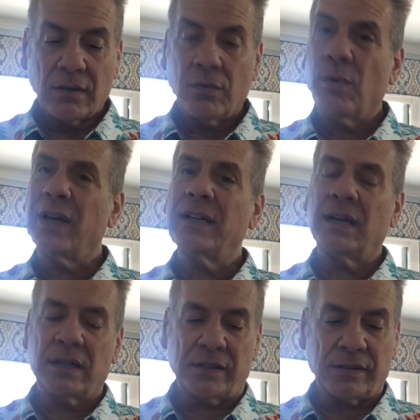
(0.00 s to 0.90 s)
Why
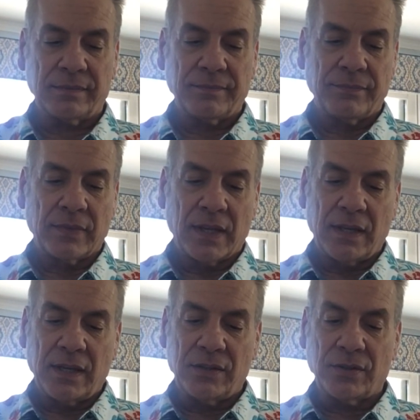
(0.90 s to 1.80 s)
not?
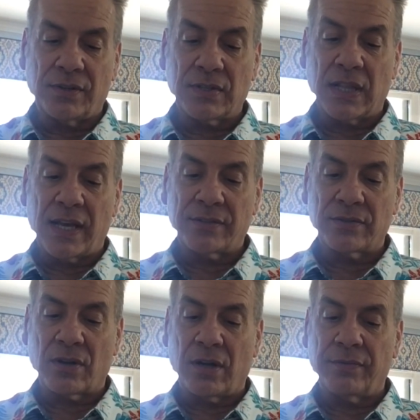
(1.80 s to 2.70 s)
He took his
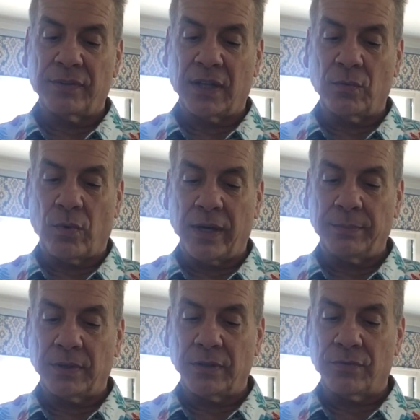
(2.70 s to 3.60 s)
glasses off and
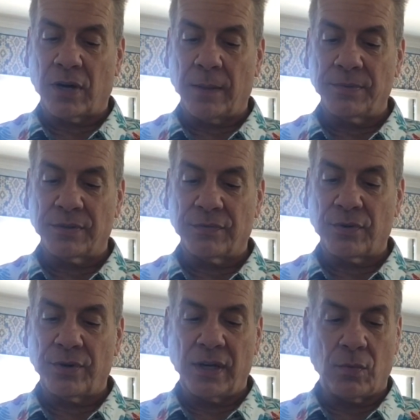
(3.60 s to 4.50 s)
wiped drops of
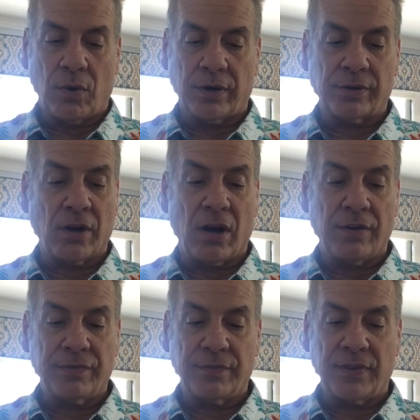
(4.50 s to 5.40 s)
creek water
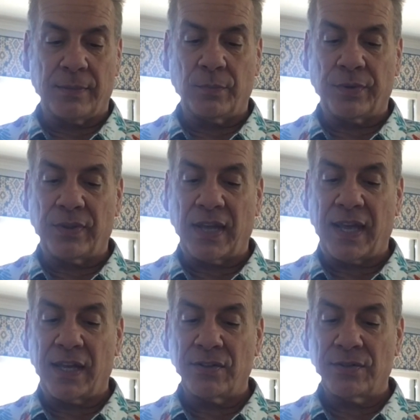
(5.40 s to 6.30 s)
off of them with the
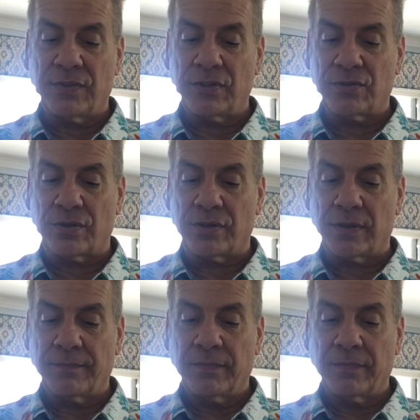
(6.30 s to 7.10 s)
edge of his shirt.